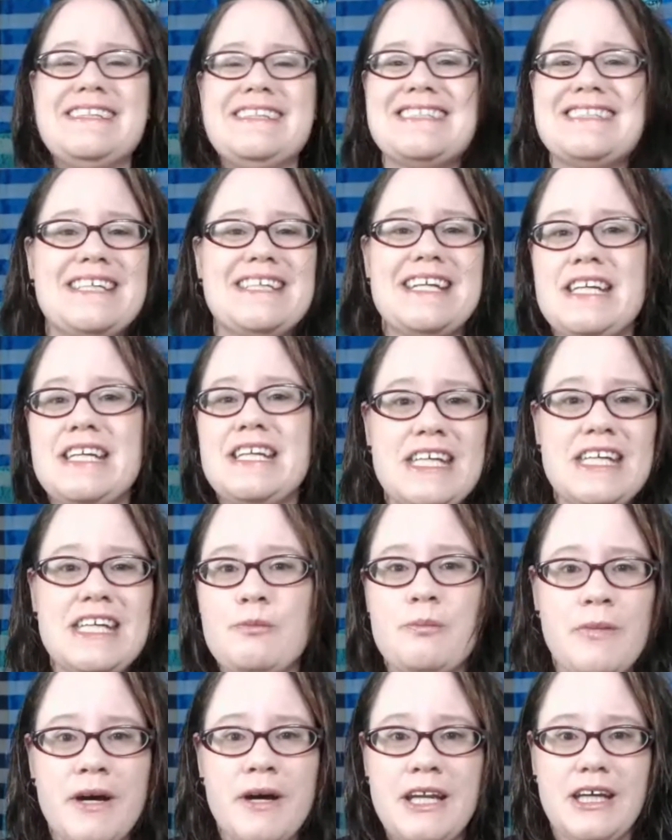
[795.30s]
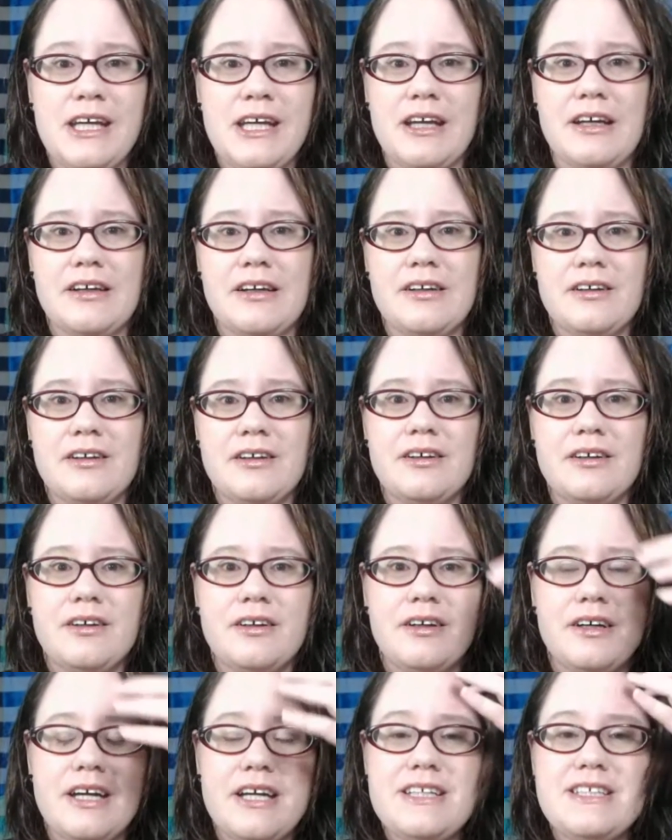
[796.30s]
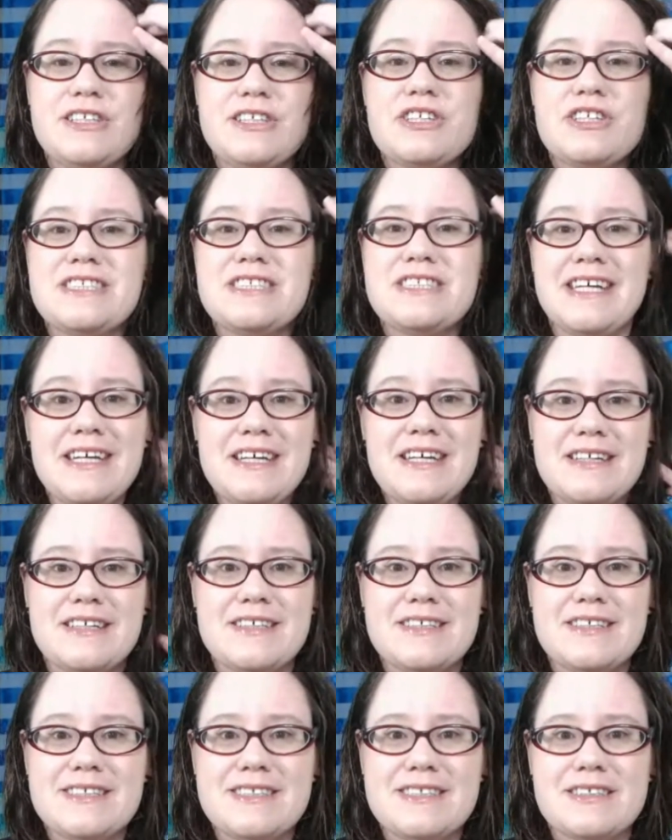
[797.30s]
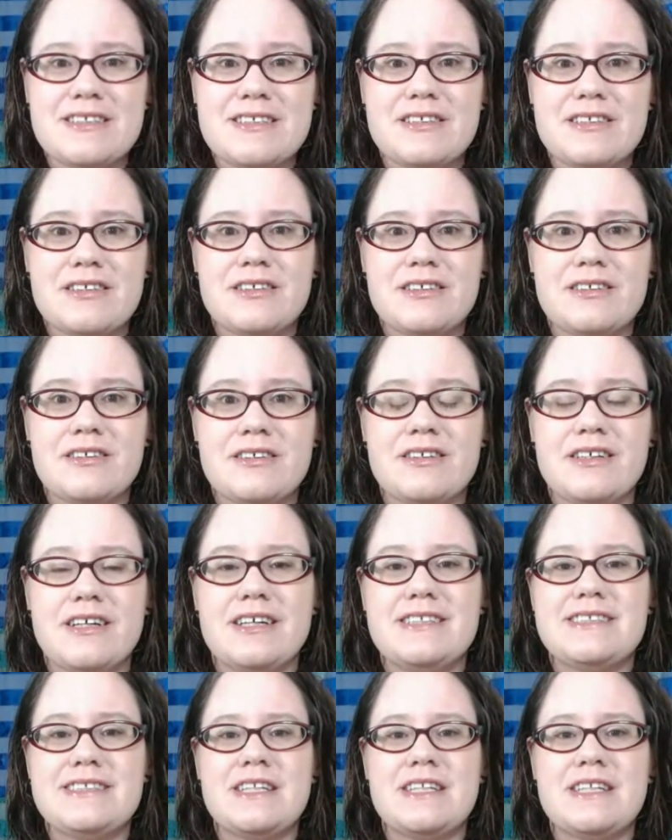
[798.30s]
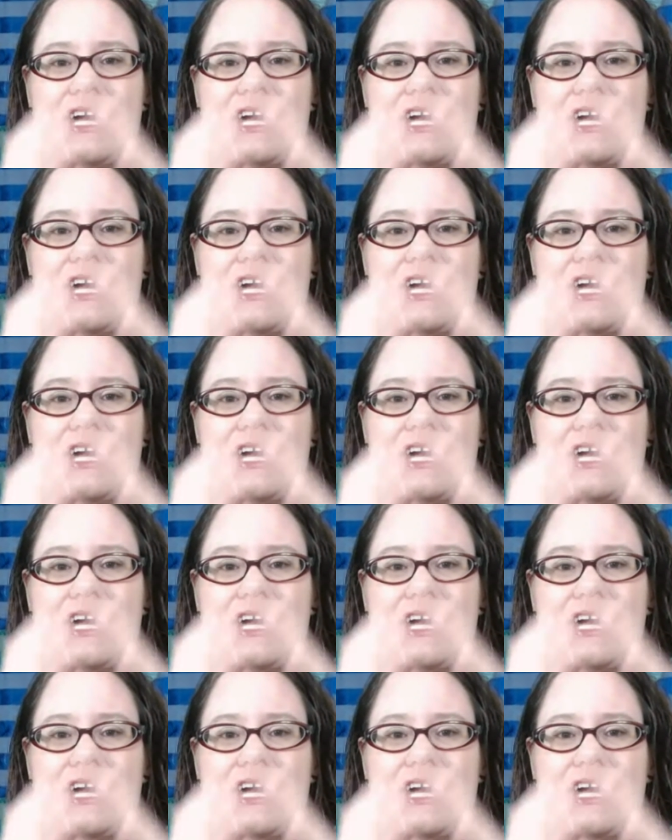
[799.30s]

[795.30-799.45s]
doesn't need money. It just is. It's the